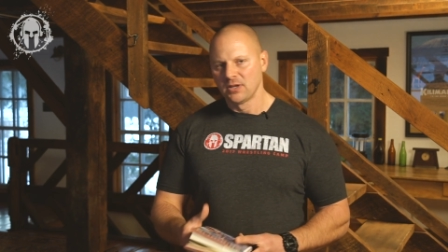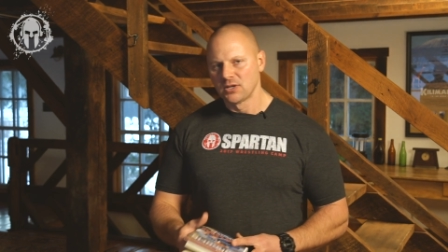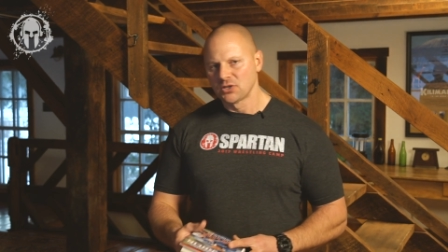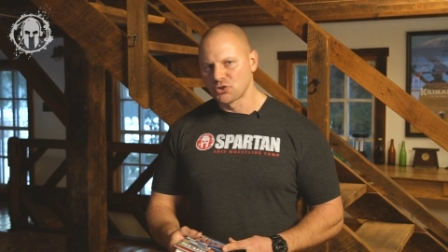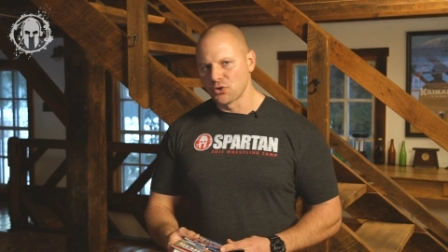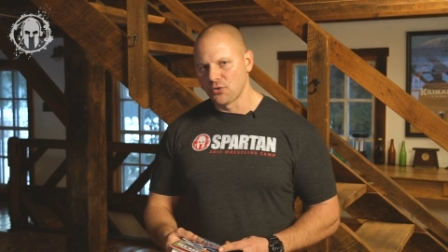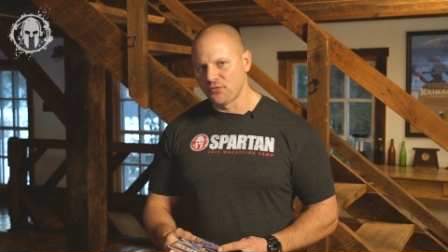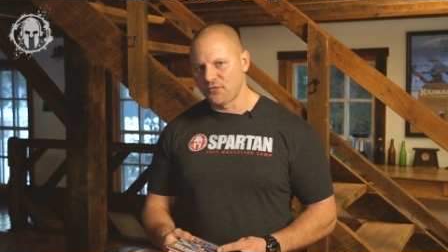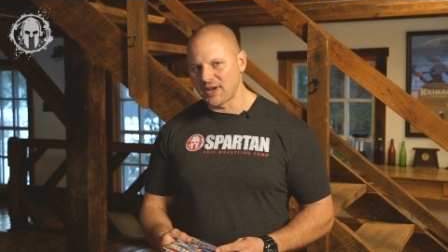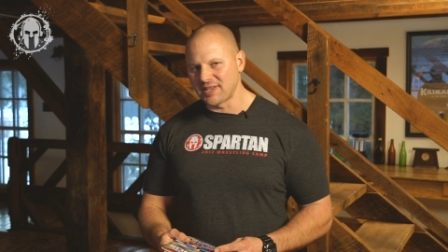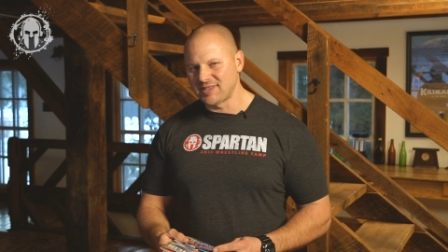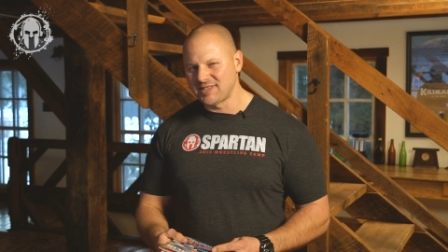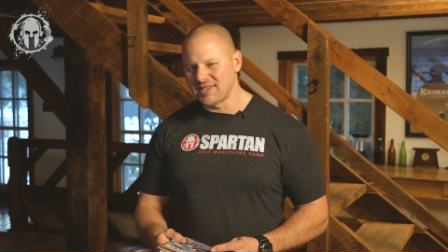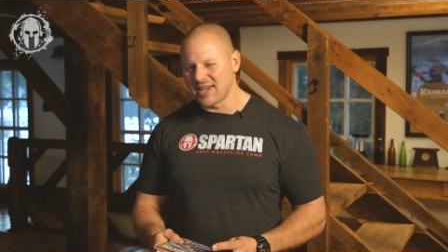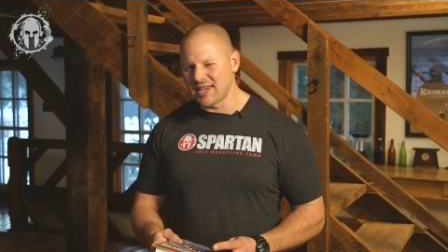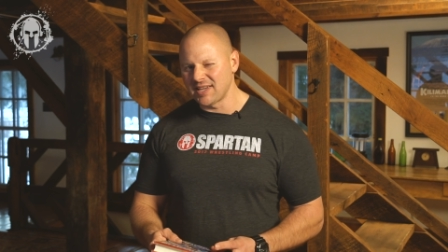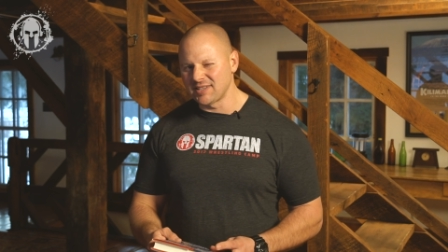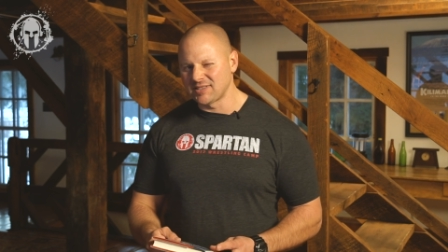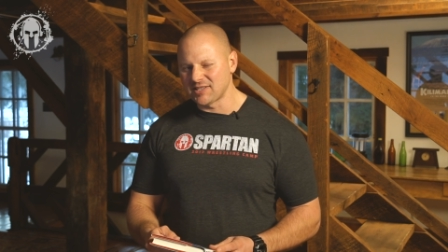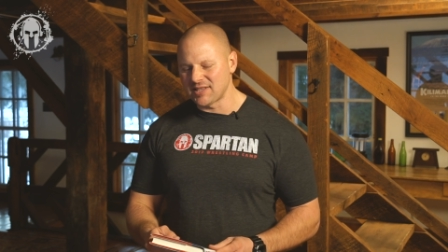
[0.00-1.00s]
So if I
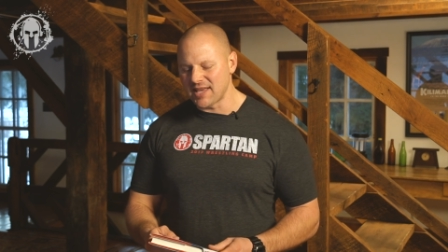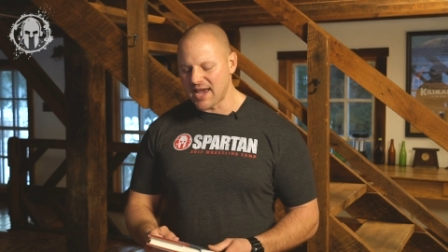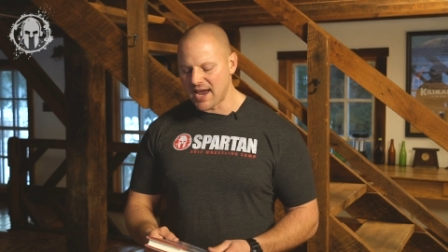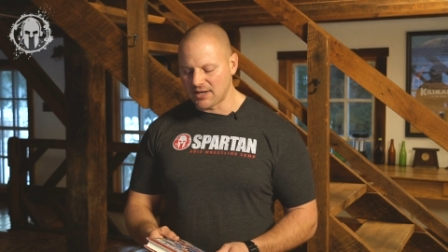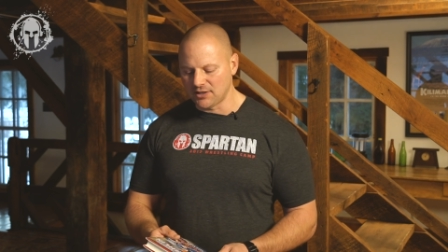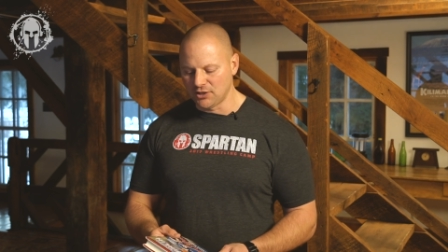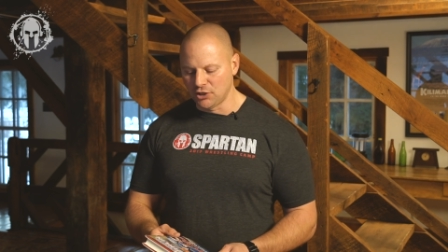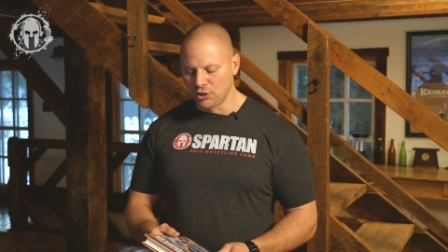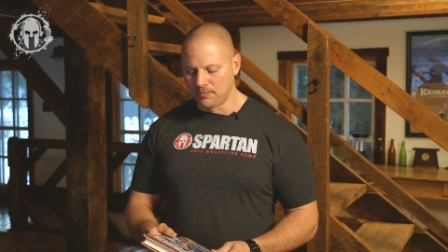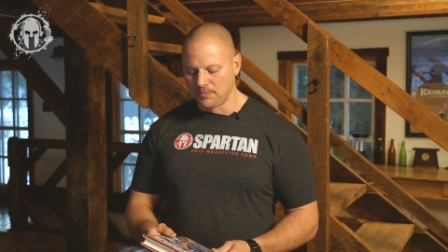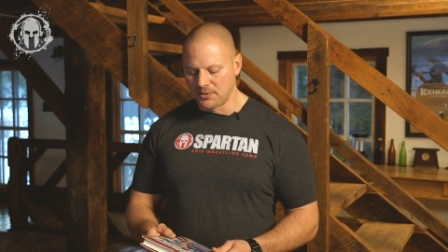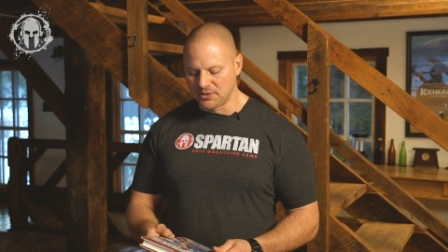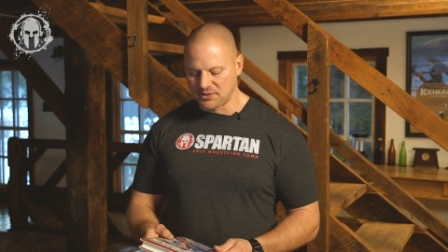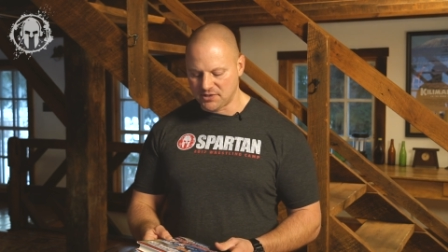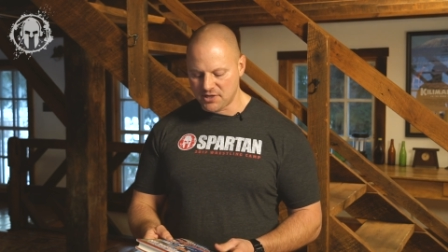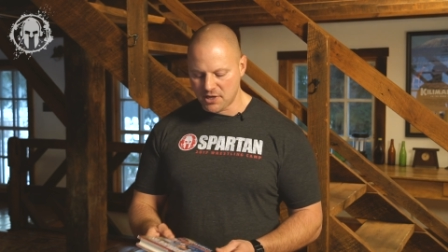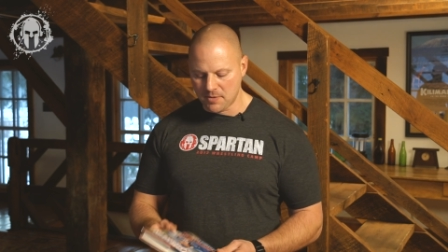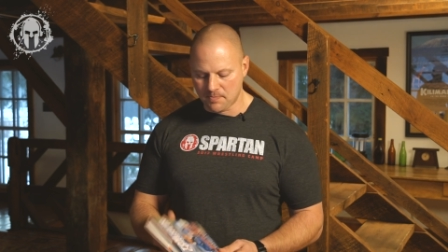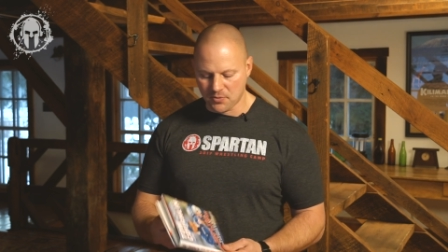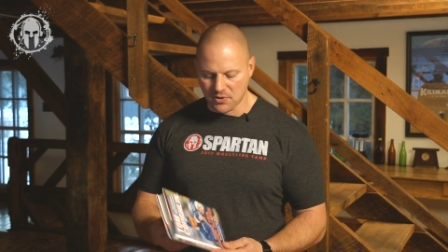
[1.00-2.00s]
dig into that a little bit
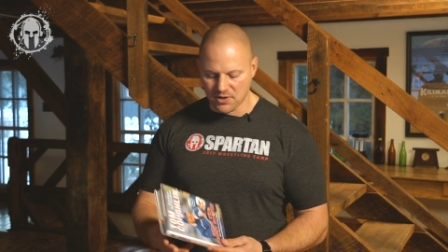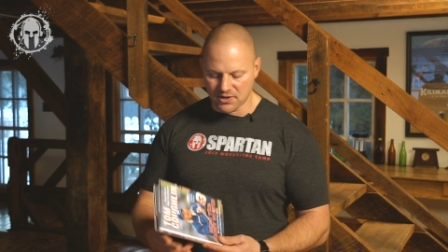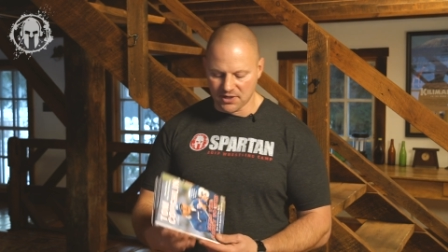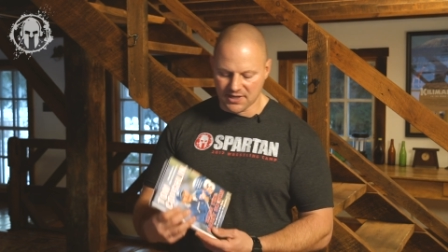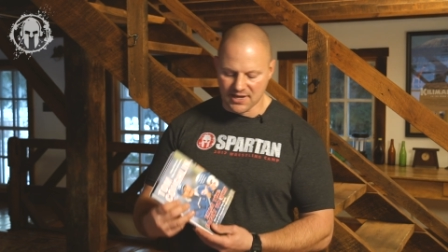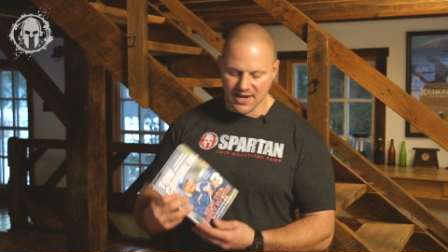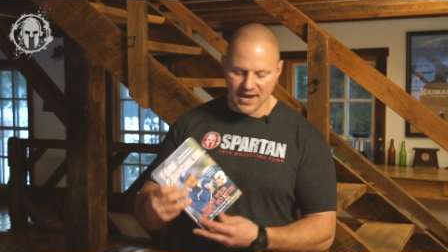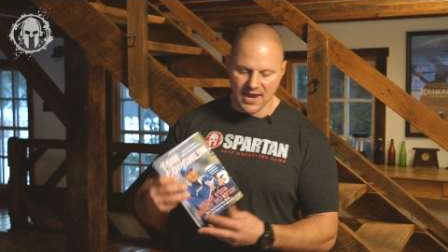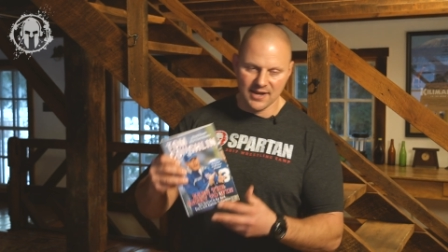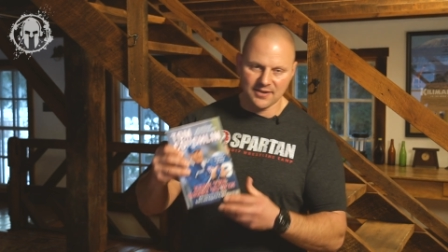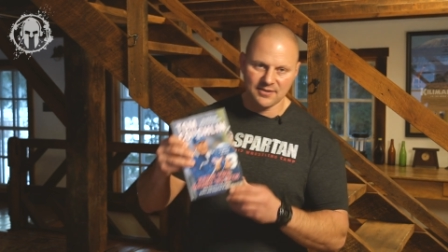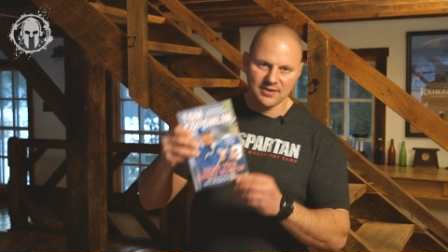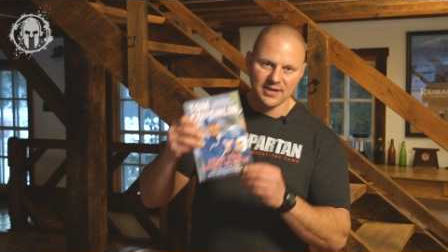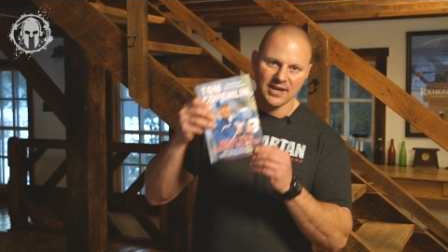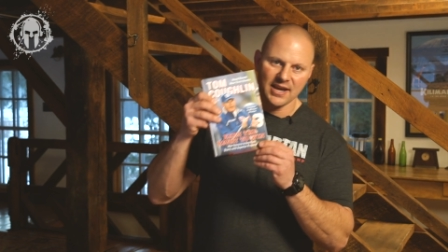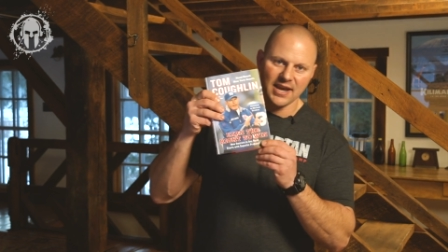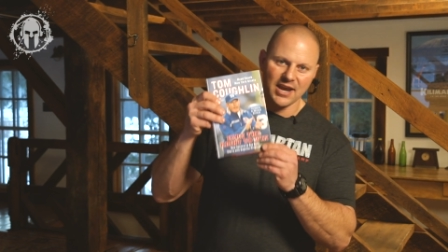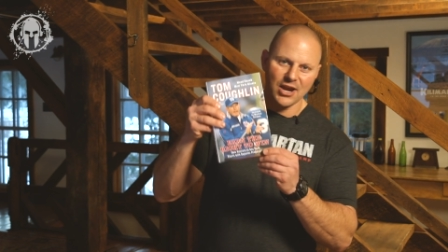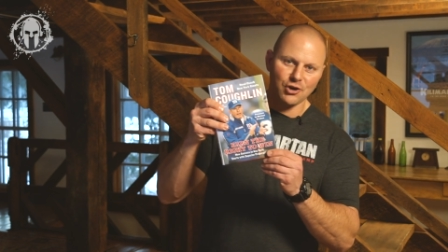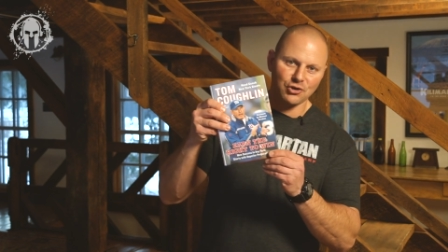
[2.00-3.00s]
deeper, and again,
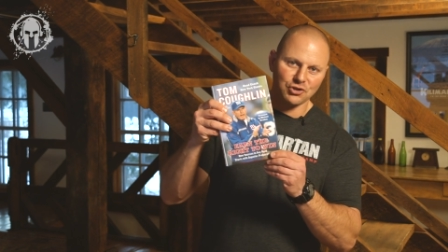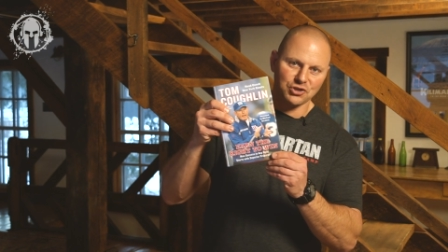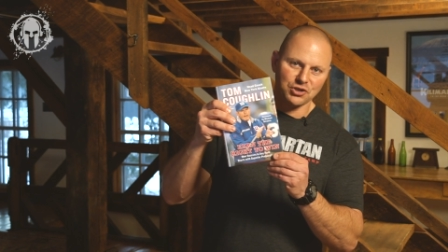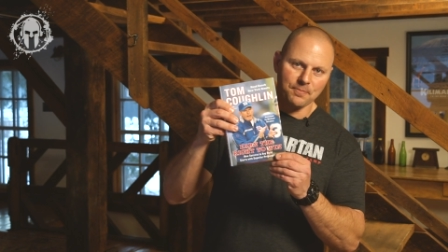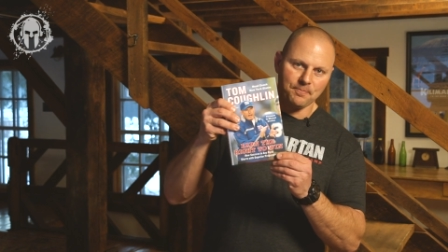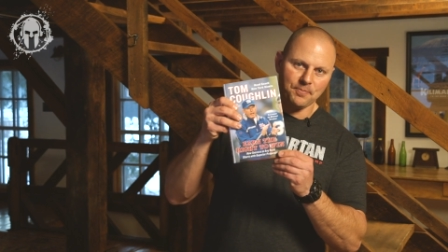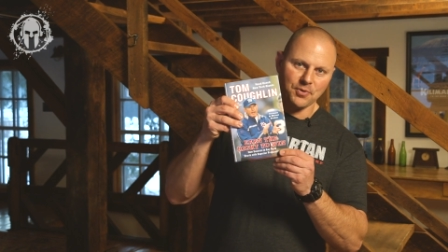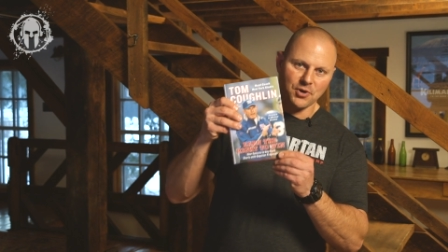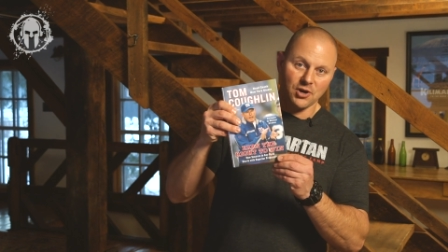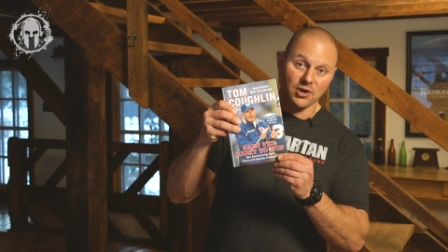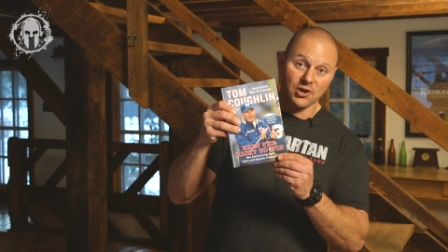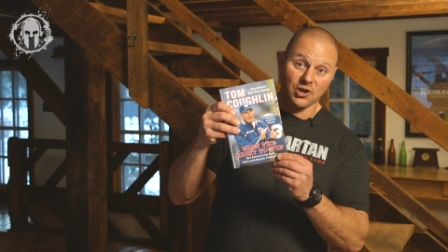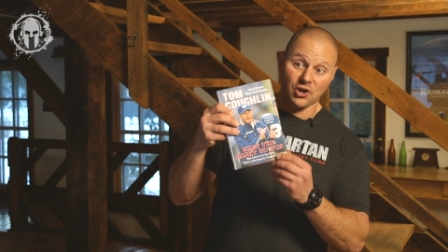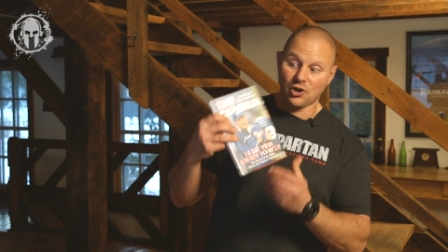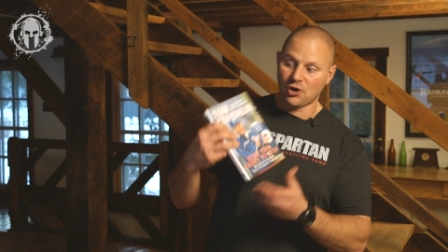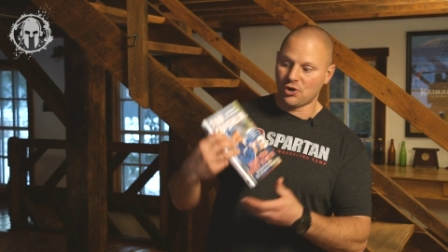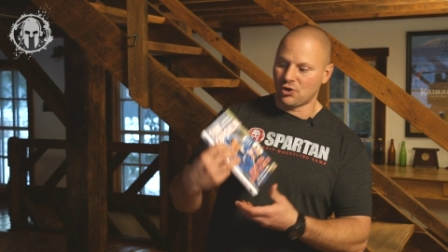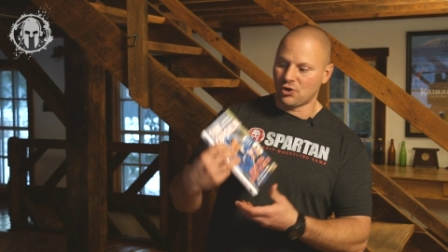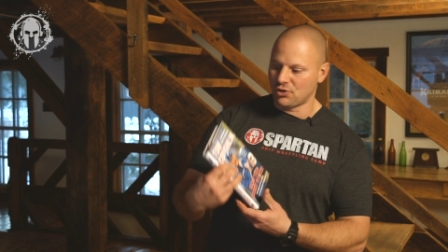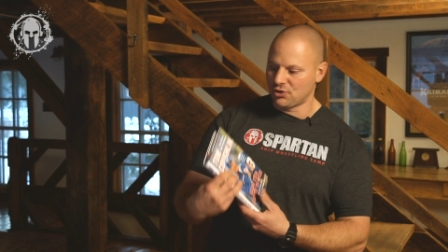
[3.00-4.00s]
here's the book,
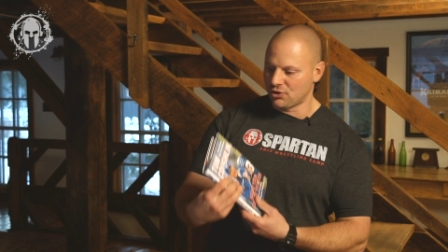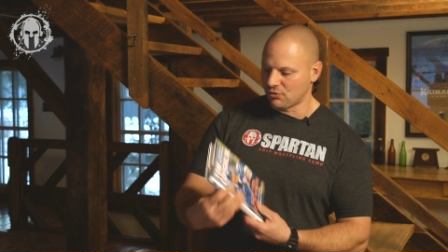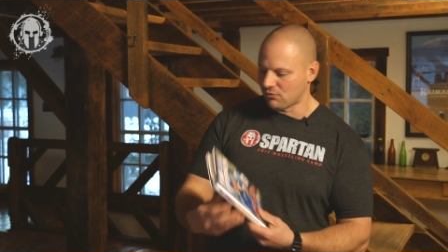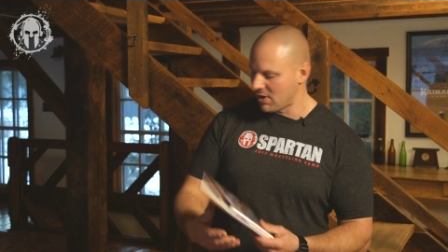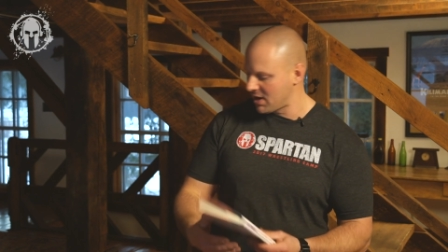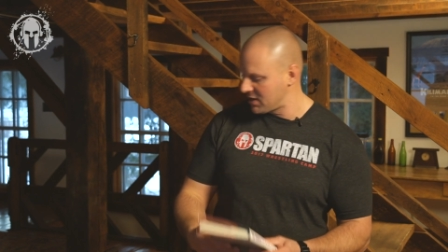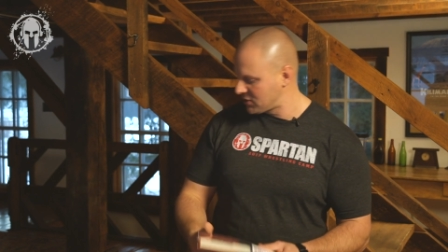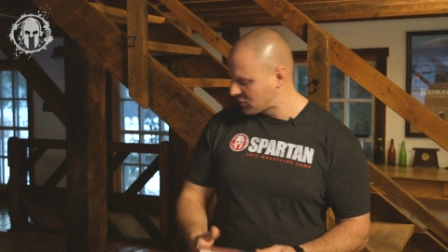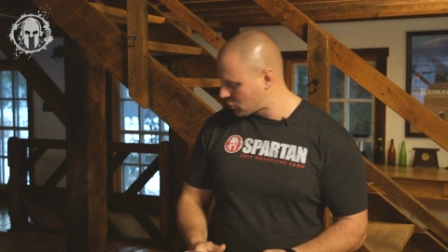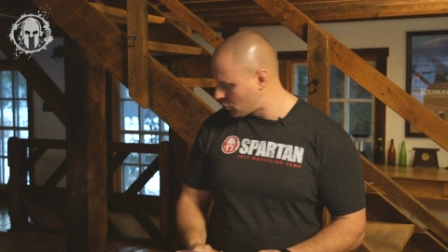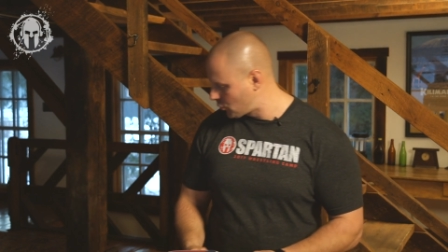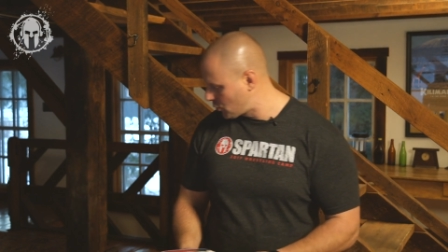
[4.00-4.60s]
Earn the Right to